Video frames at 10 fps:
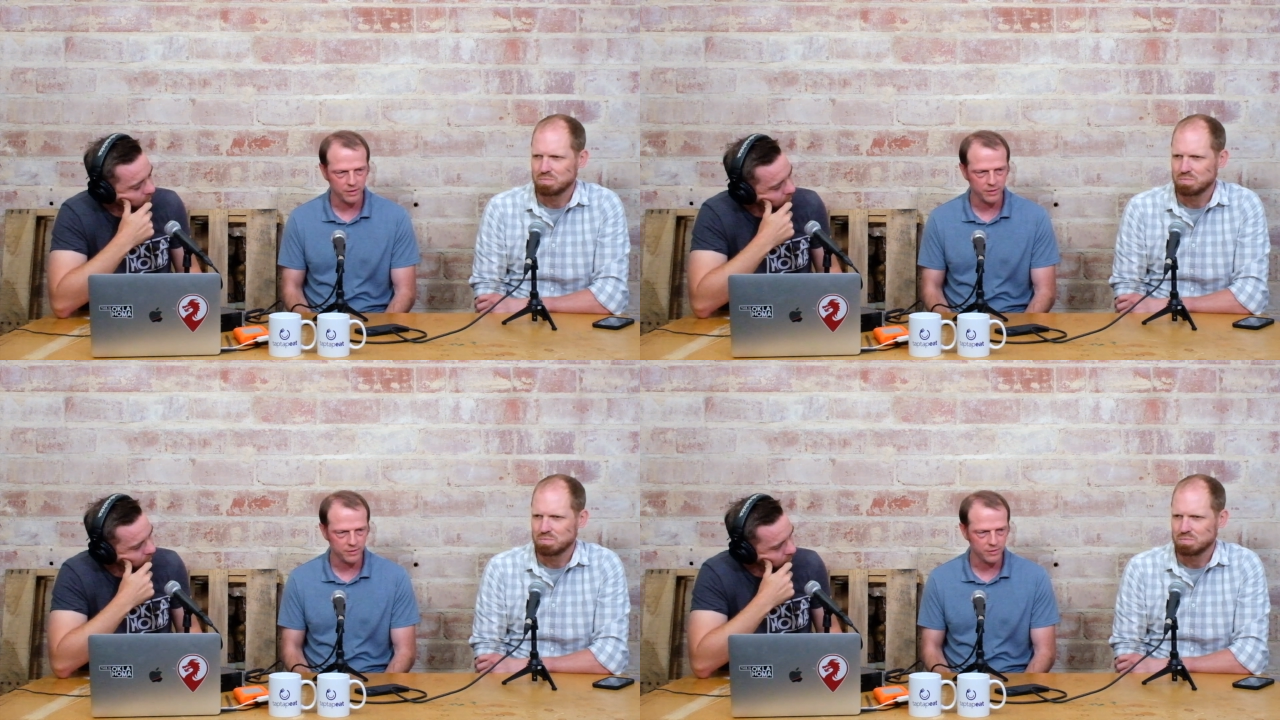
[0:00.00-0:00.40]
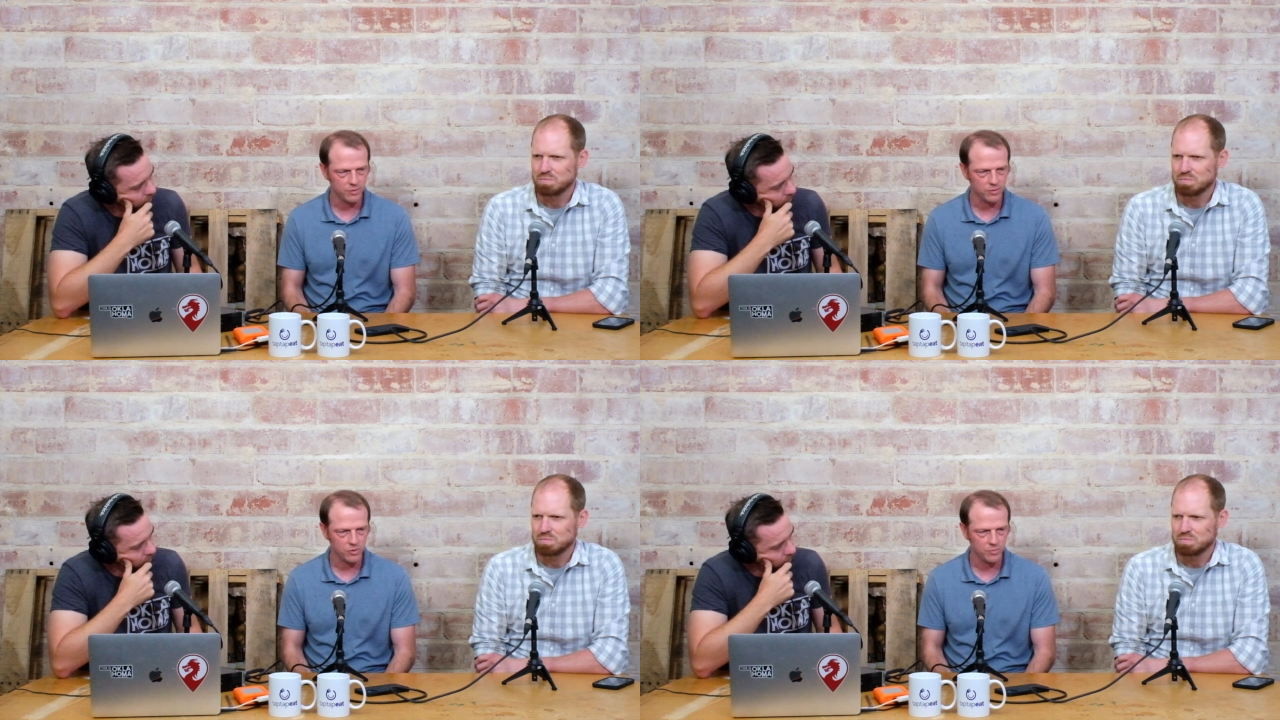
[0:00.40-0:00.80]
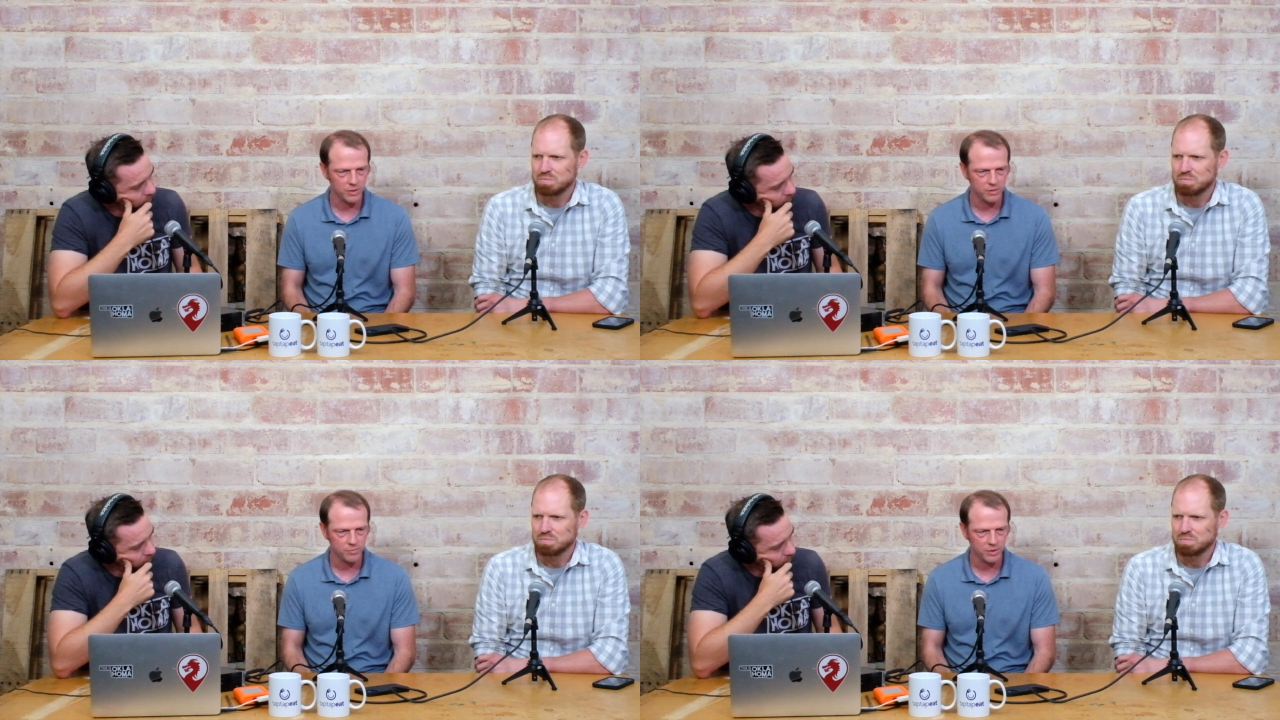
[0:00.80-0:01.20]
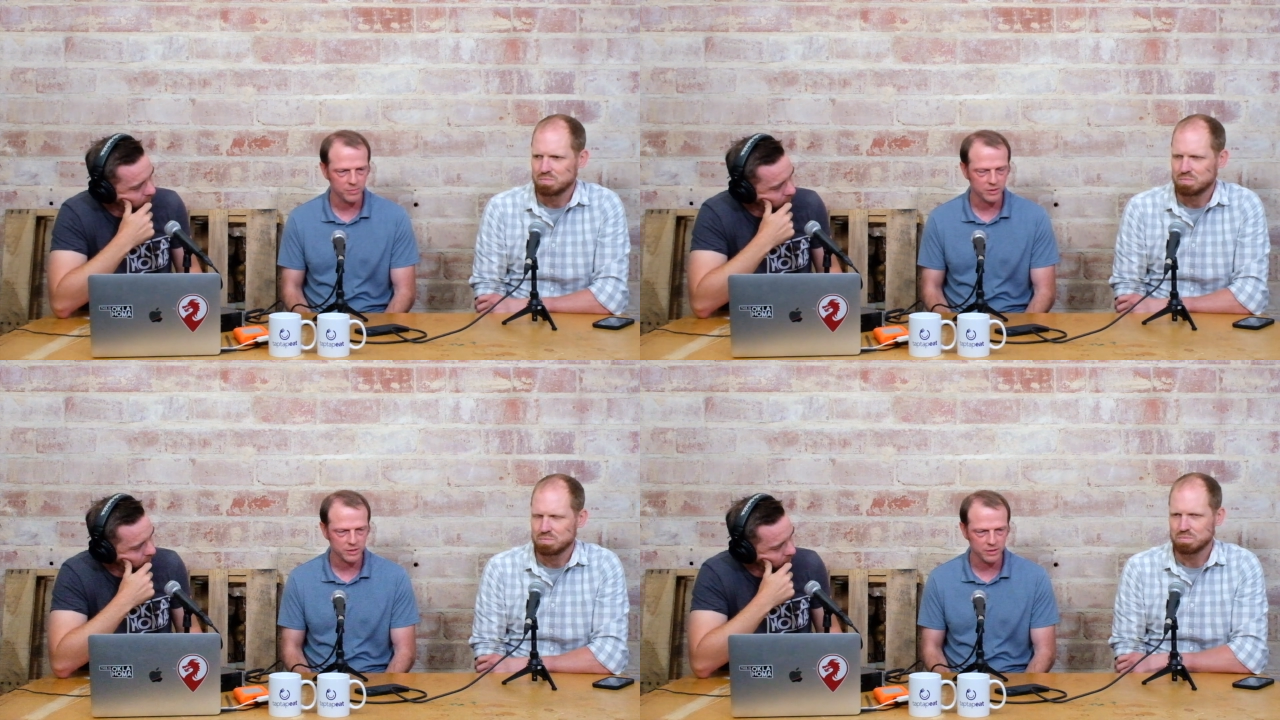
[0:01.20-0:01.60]
Speaker 1: here in Oklahoma pretty
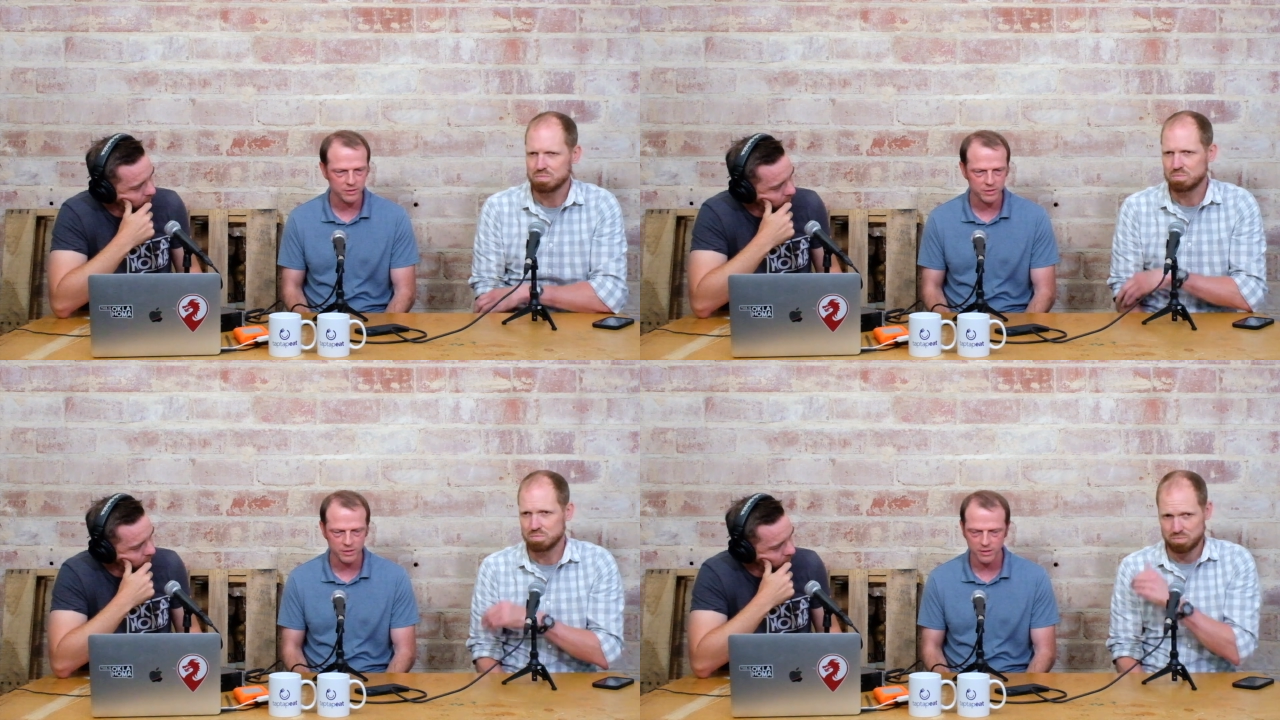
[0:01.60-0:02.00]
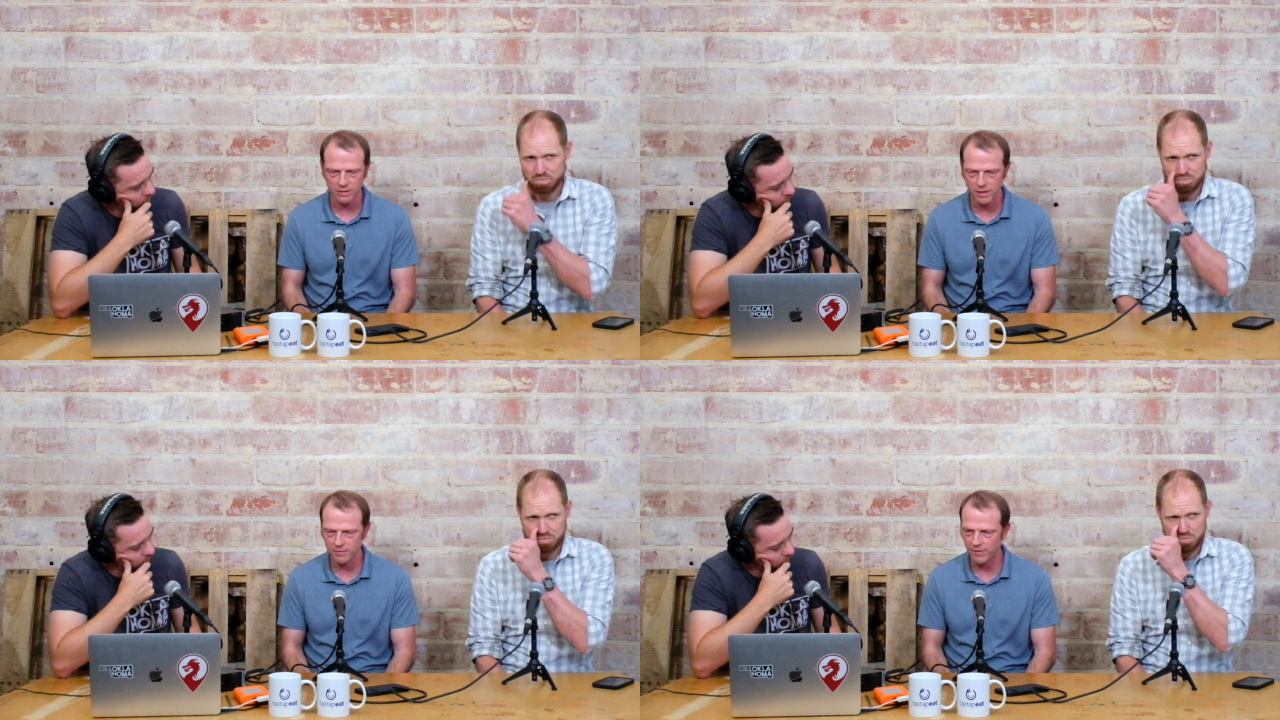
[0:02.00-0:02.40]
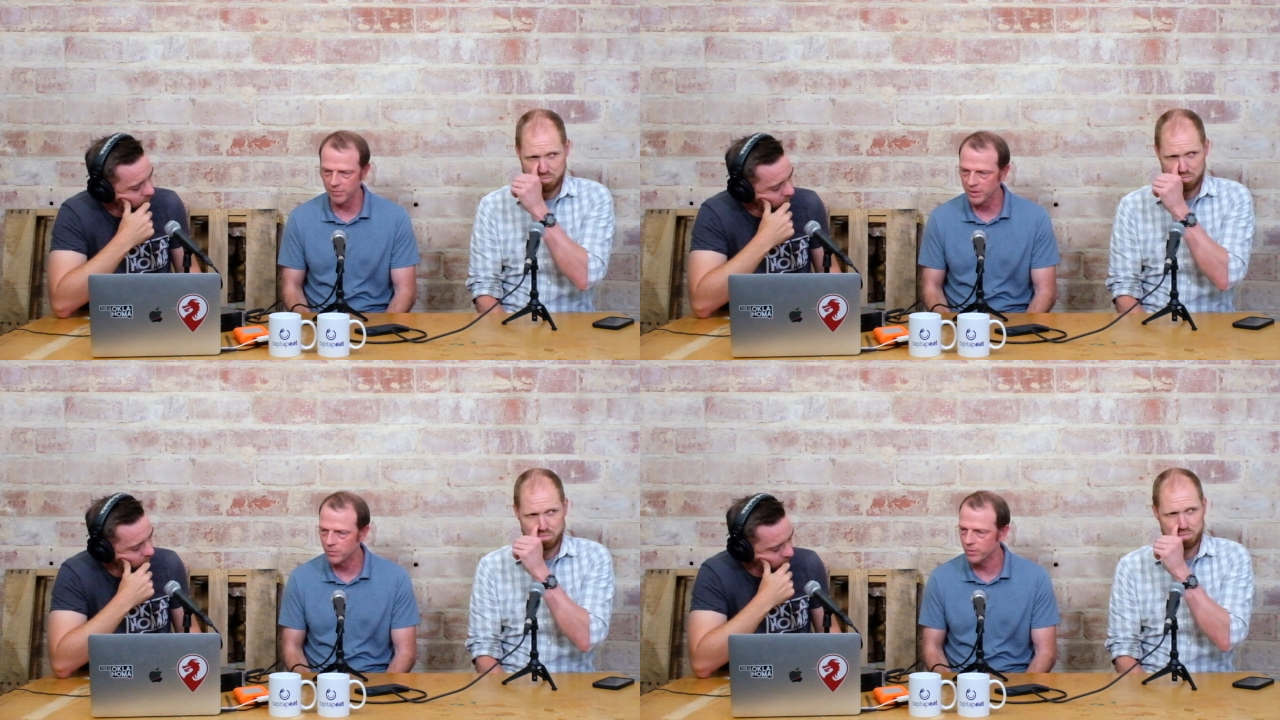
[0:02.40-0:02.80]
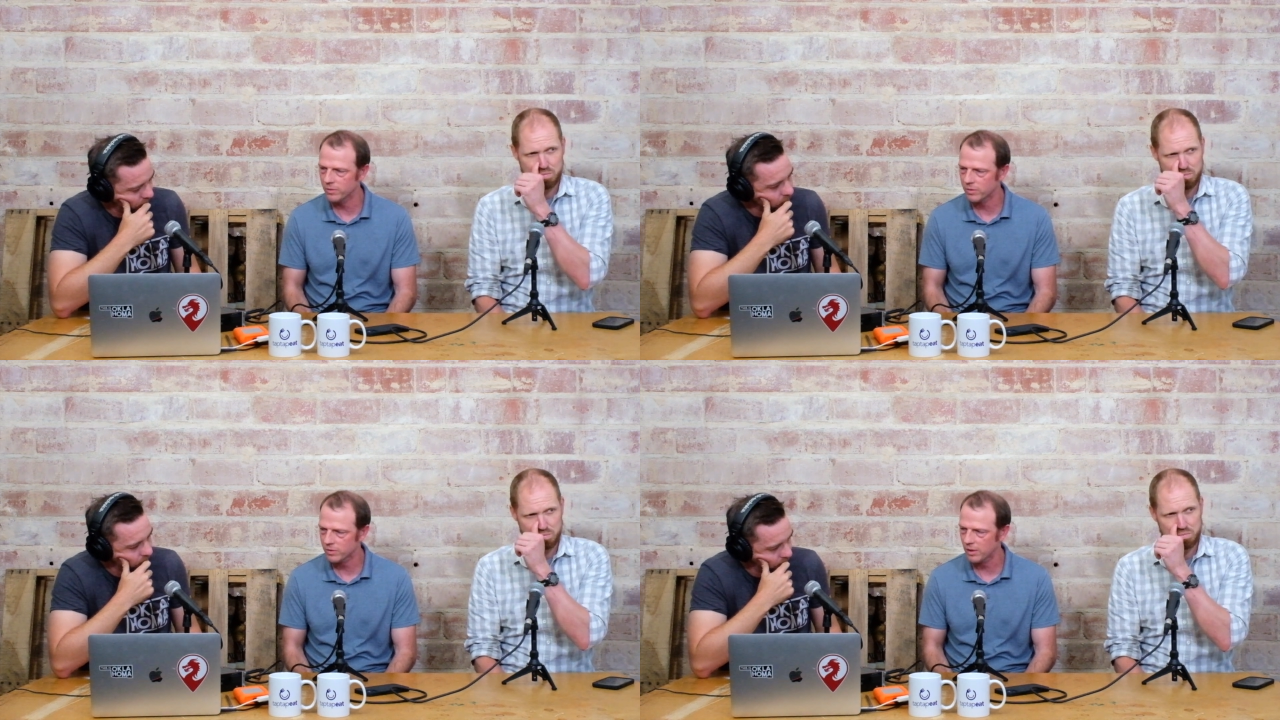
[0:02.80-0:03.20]
much since. Uh, a lot of family
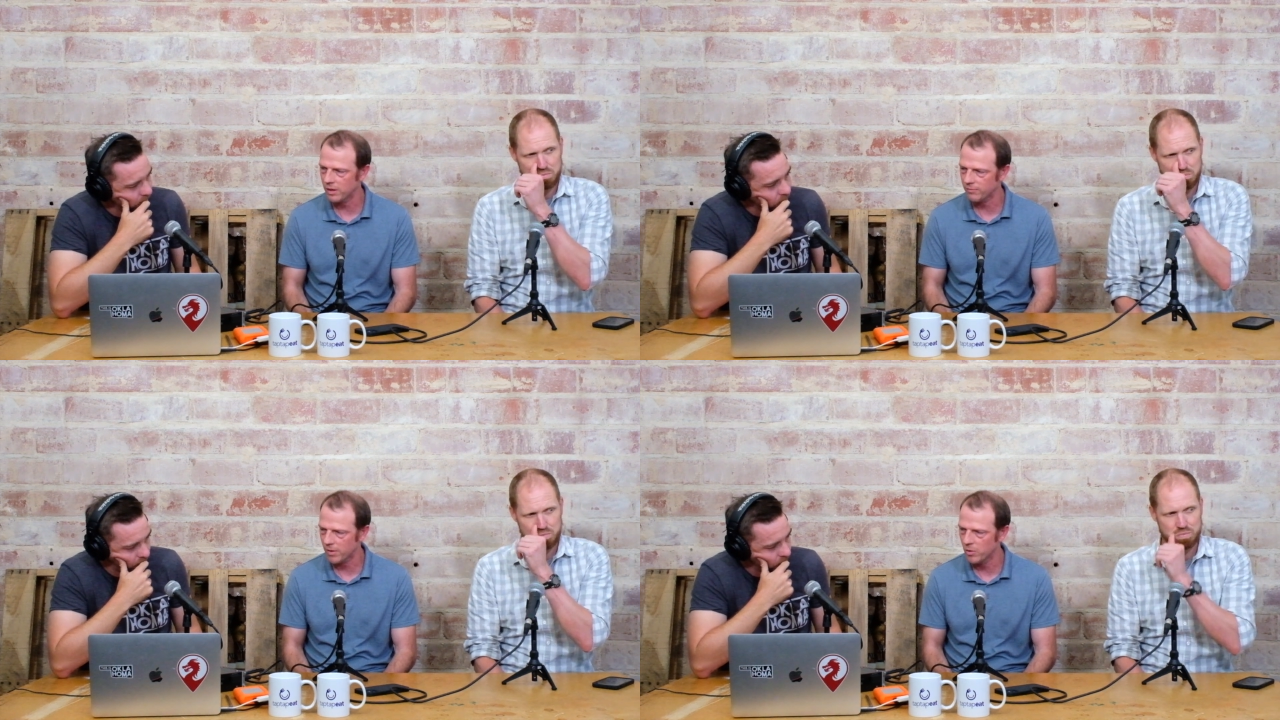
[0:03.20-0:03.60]
roots uh, from